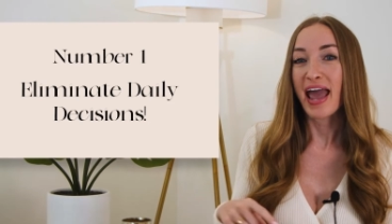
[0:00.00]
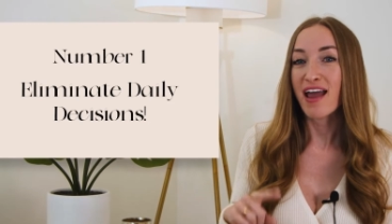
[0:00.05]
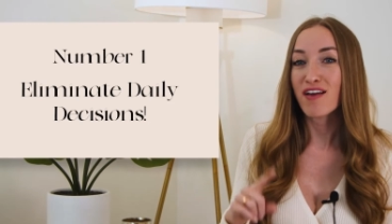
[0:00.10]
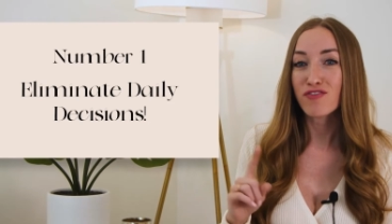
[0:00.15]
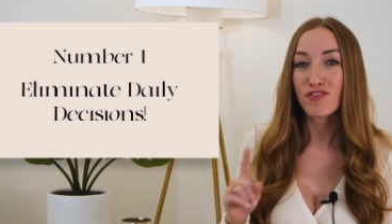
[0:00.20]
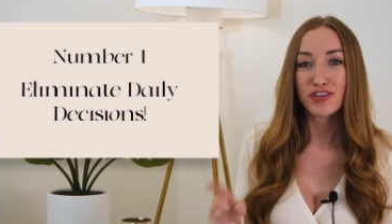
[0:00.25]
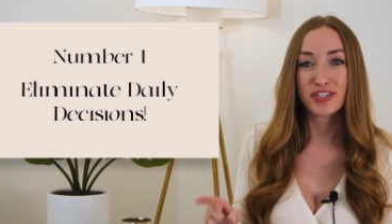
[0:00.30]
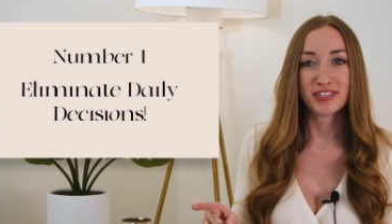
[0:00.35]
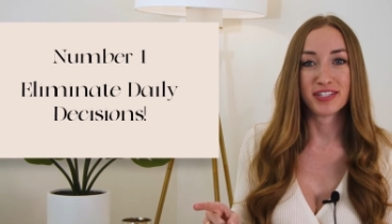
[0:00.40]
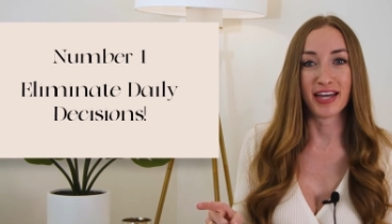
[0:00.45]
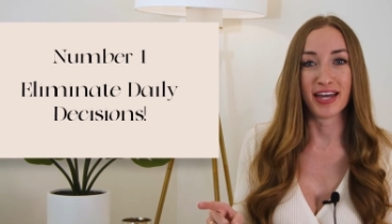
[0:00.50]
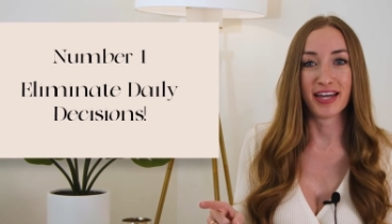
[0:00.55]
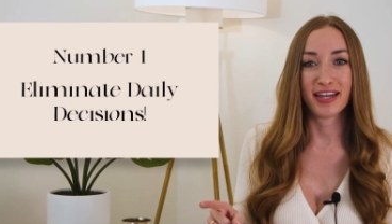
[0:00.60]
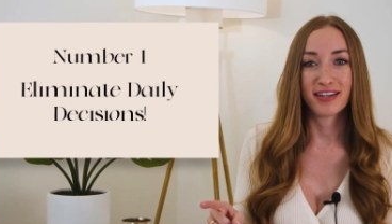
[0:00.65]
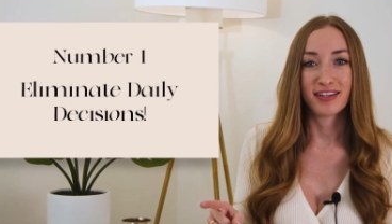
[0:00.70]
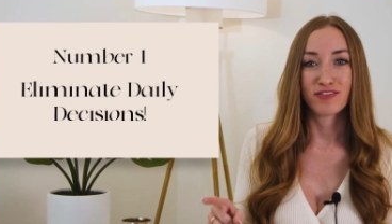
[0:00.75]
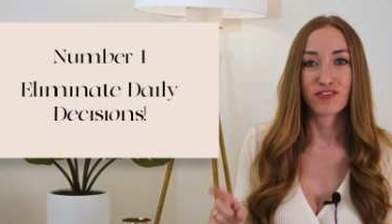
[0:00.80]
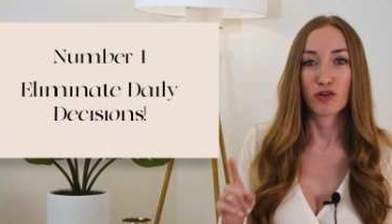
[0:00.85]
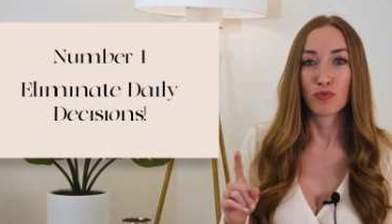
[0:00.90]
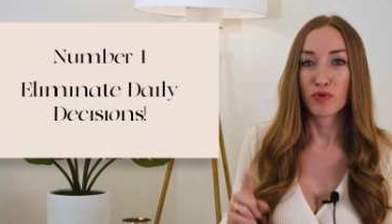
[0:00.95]
every
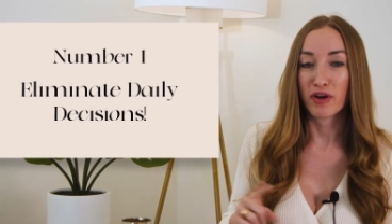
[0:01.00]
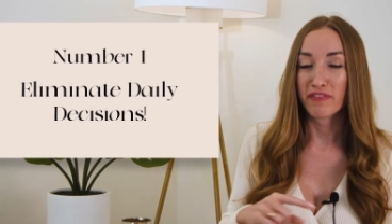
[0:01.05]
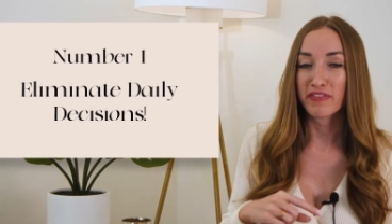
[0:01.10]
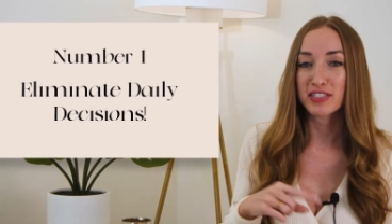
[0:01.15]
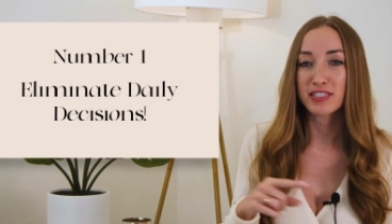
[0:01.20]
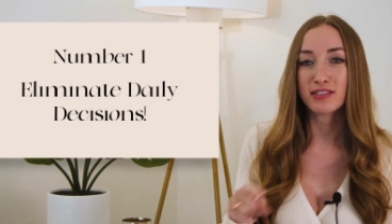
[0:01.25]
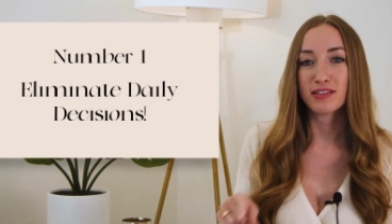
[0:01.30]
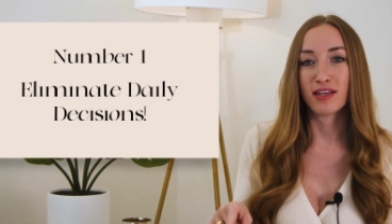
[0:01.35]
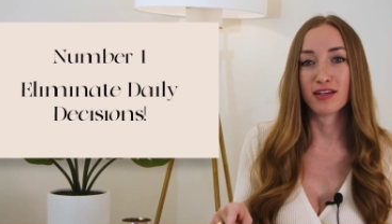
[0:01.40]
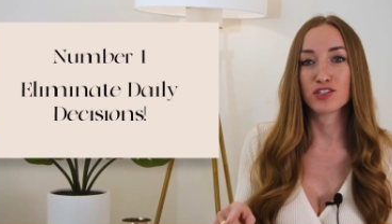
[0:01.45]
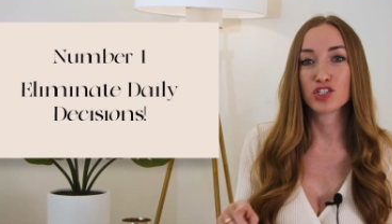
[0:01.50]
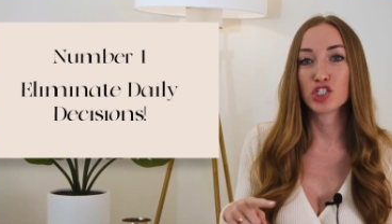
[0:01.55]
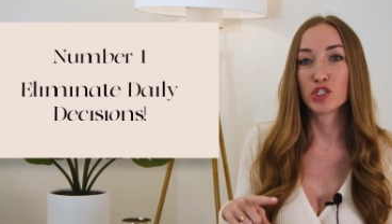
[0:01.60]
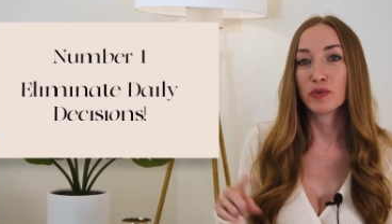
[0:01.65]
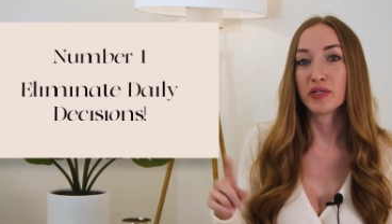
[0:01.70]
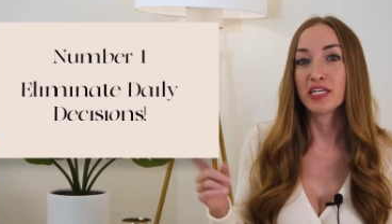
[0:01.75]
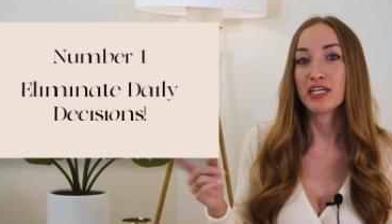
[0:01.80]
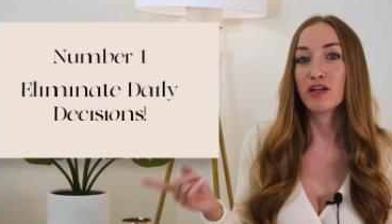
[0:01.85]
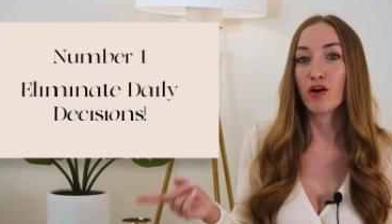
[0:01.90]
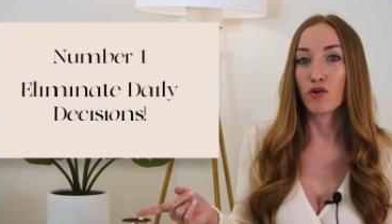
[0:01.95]
day for breakfast and lunch she
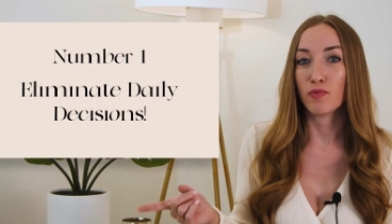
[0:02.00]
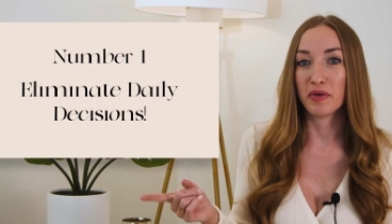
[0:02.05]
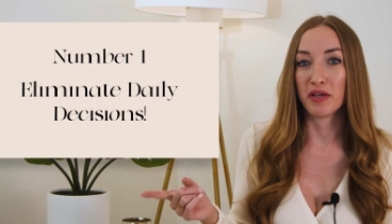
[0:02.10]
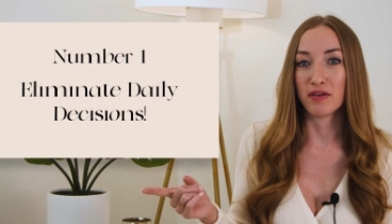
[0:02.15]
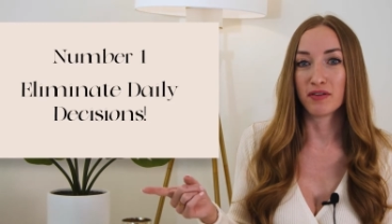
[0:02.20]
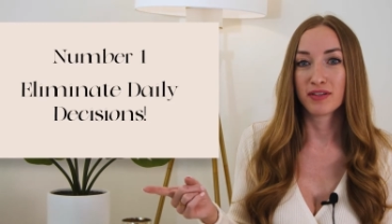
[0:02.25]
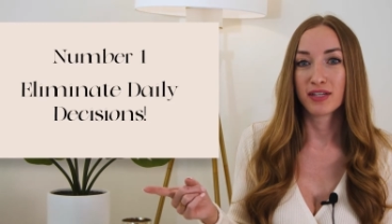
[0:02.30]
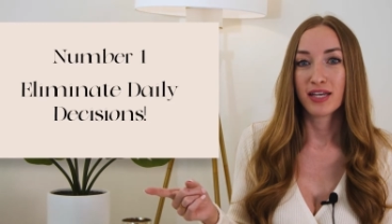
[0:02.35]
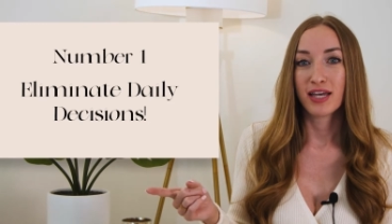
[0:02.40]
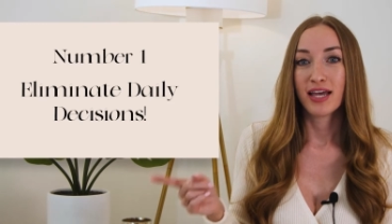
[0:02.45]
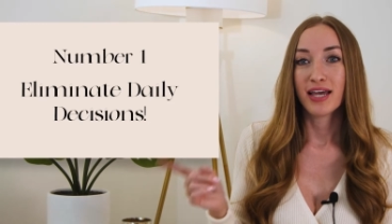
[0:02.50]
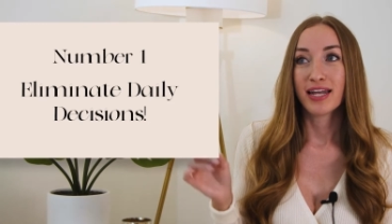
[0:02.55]
would eat oatmeal.